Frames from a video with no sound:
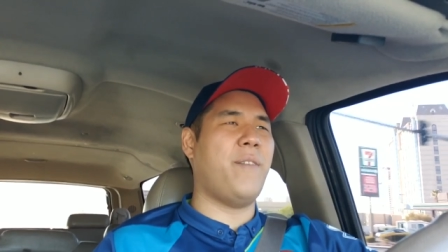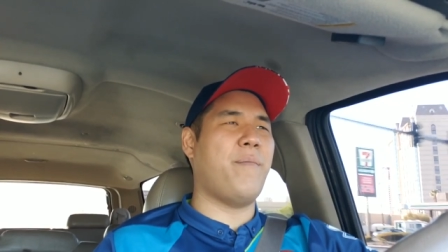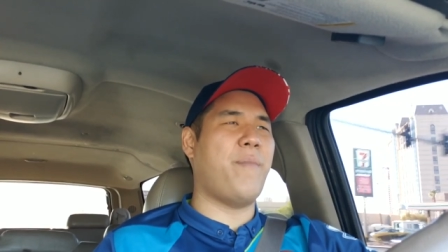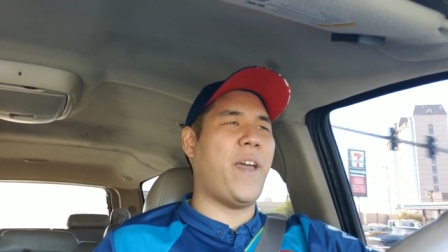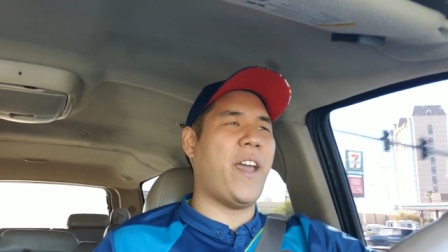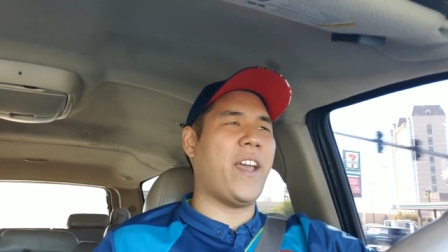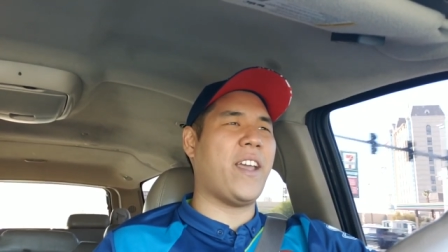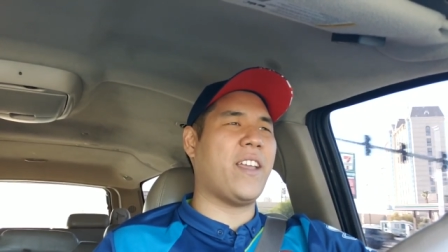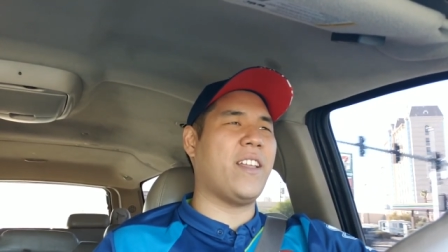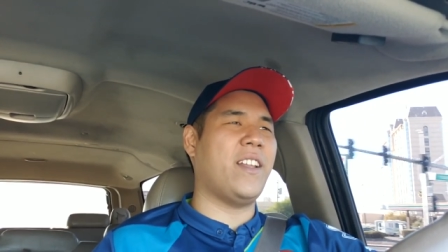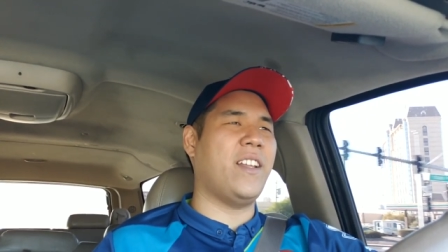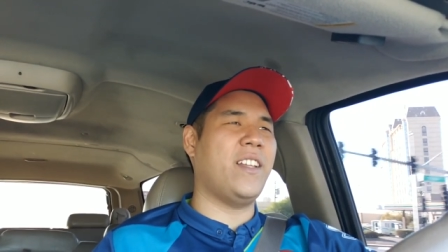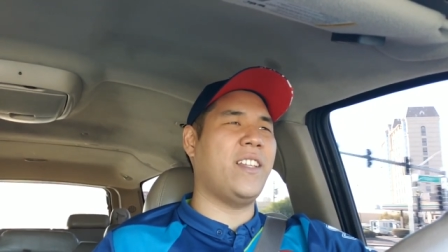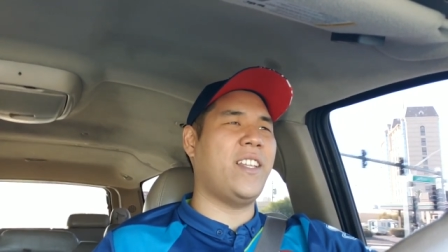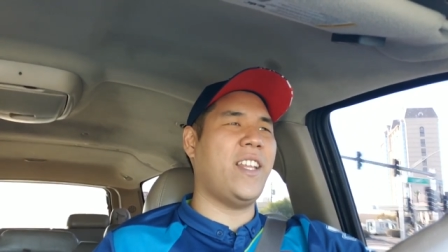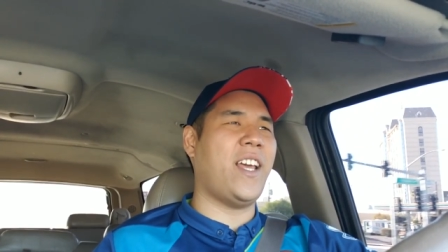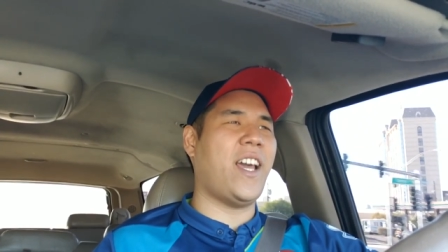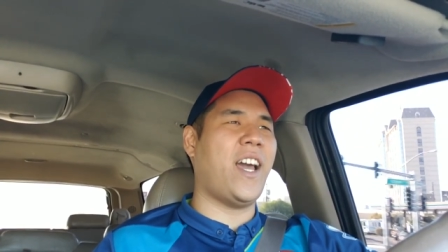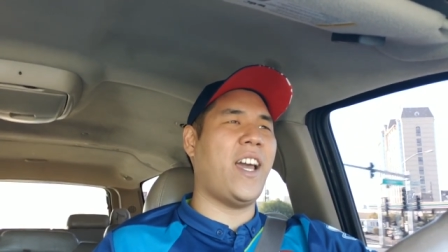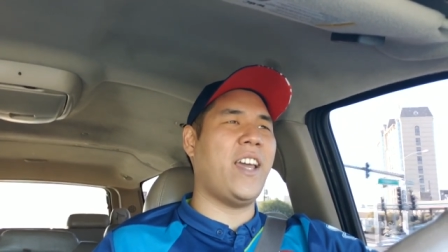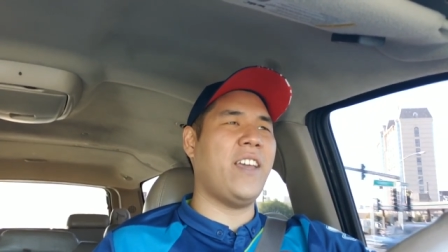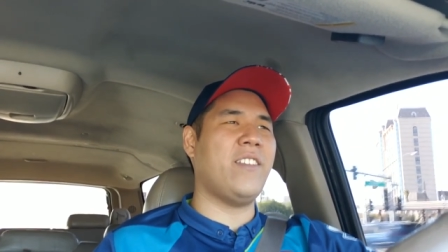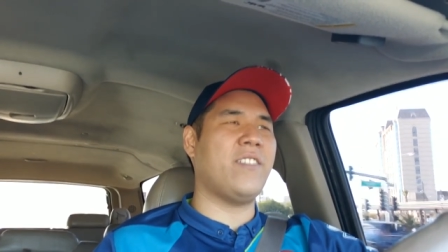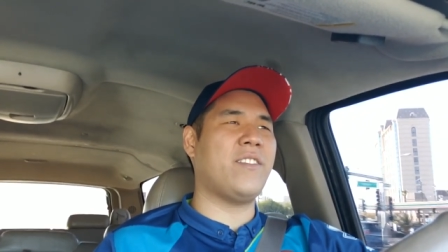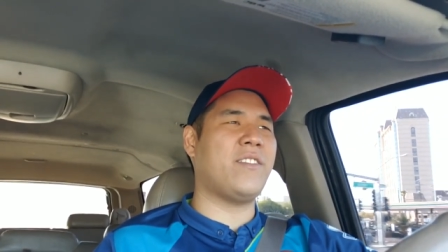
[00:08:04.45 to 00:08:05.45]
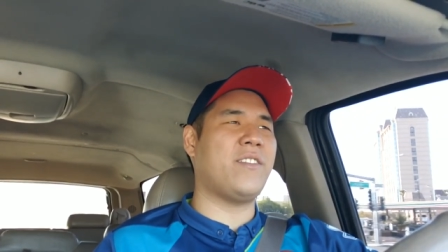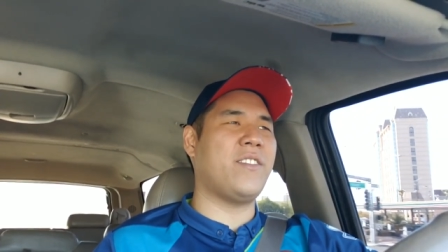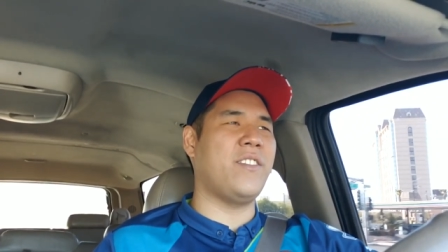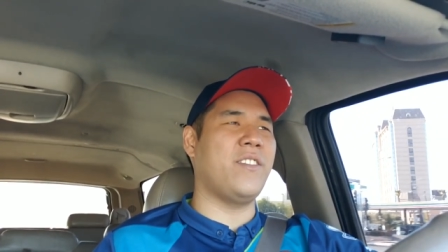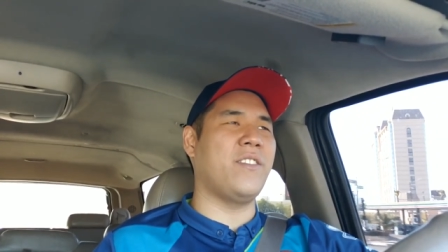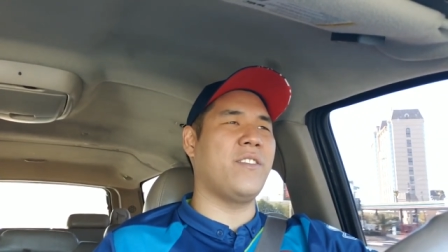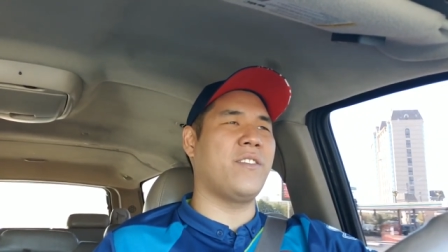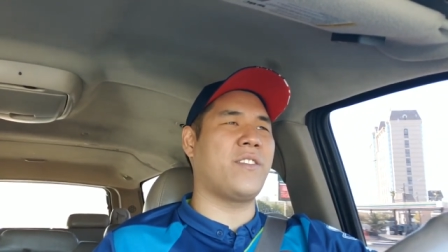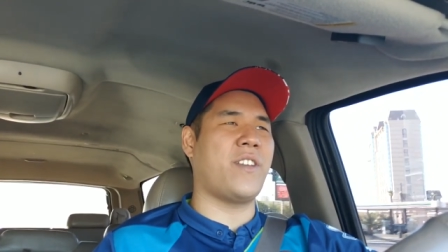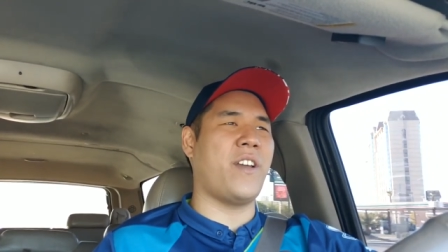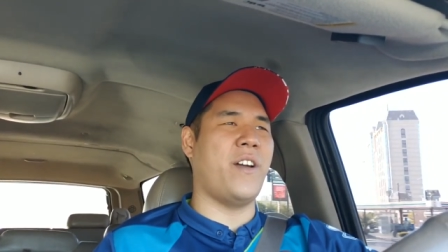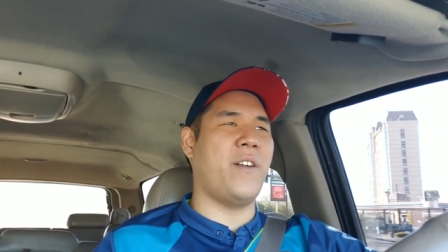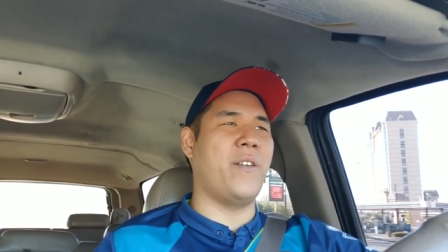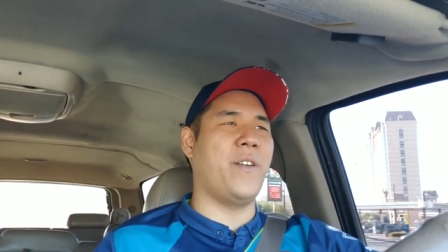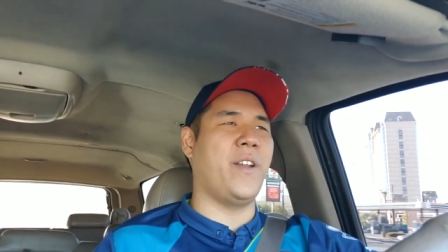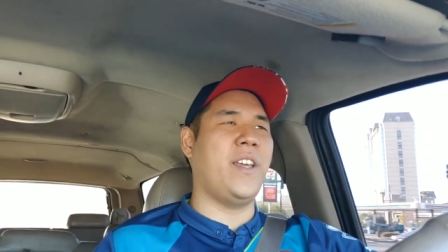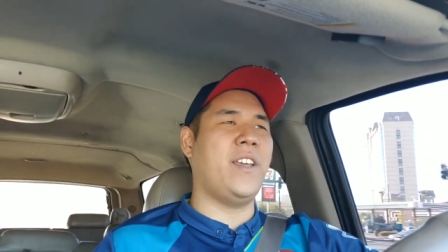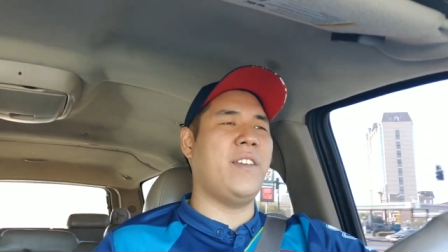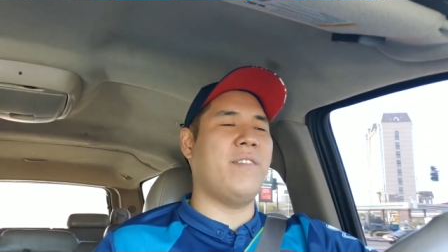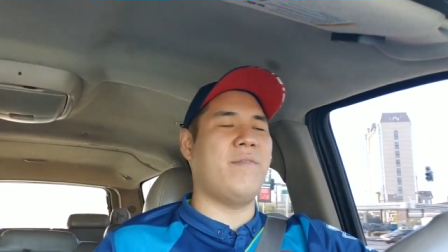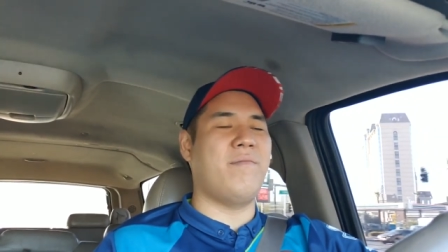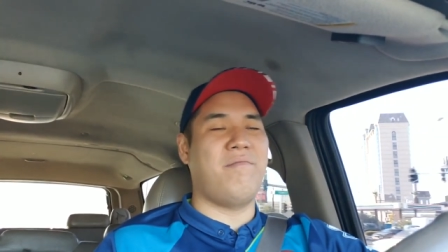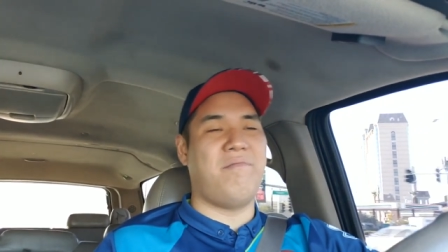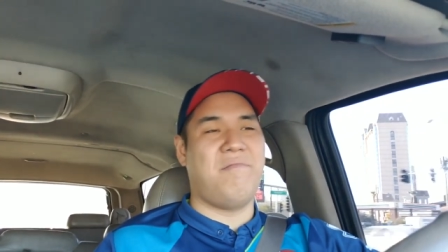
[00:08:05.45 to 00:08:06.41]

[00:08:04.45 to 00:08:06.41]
back in the day, I used to use Kodi.